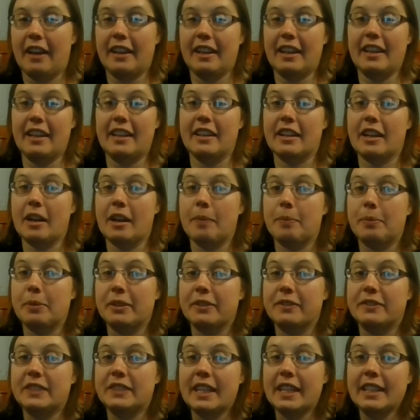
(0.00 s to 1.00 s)
in a couple
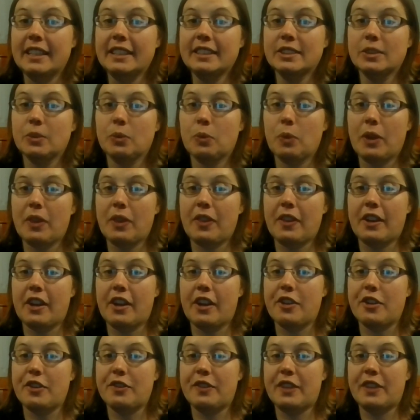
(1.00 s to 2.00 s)
of days with
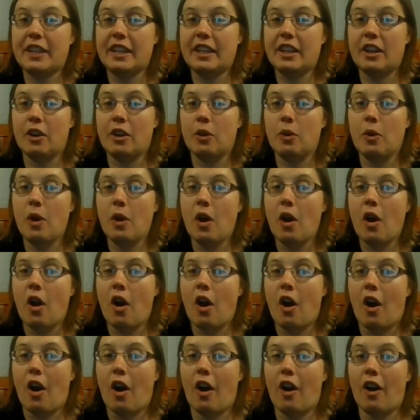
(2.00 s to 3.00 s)
another video
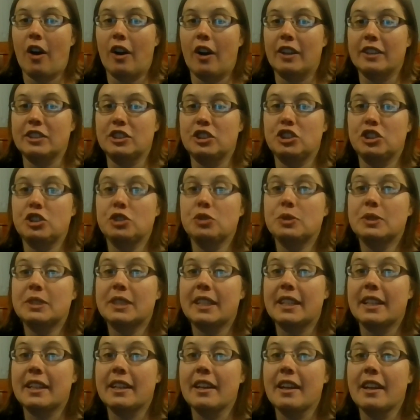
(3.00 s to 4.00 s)
on
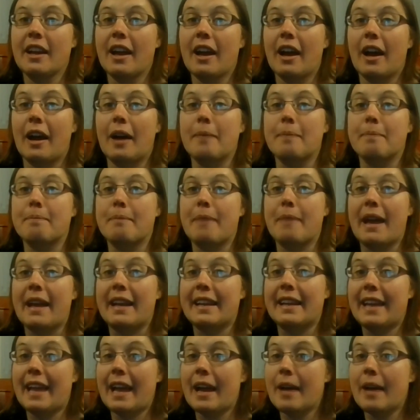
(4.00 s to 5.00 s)
choosing a
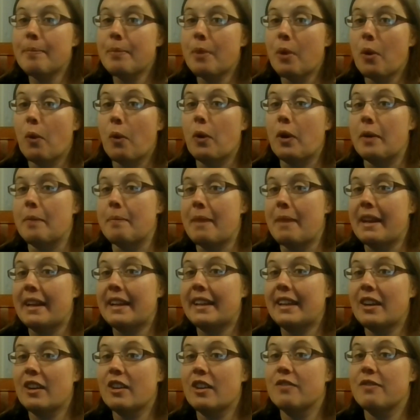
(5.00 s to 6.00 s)
Medigap or a
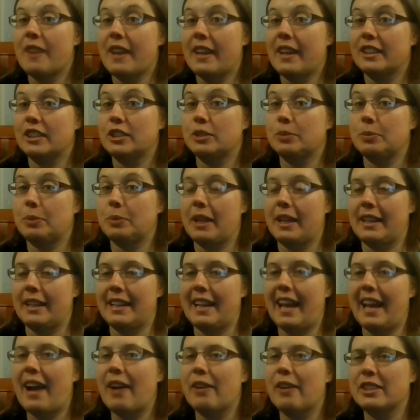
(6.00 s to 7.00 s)
Medicare Advantage plan
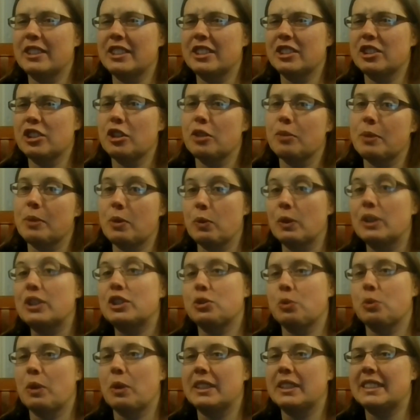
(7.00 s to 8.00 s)
and how to determine
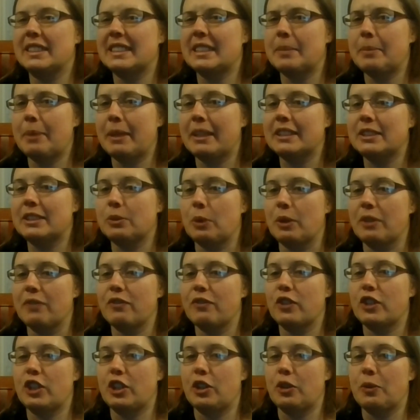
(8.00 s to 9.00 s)
which one is the best one
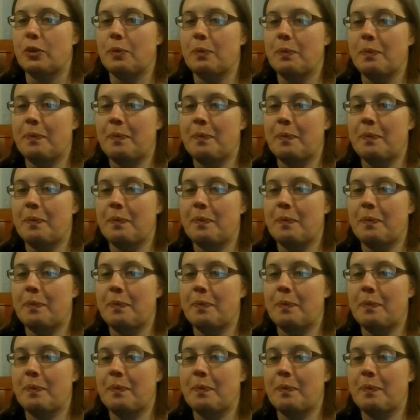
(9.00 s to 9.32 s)
for you.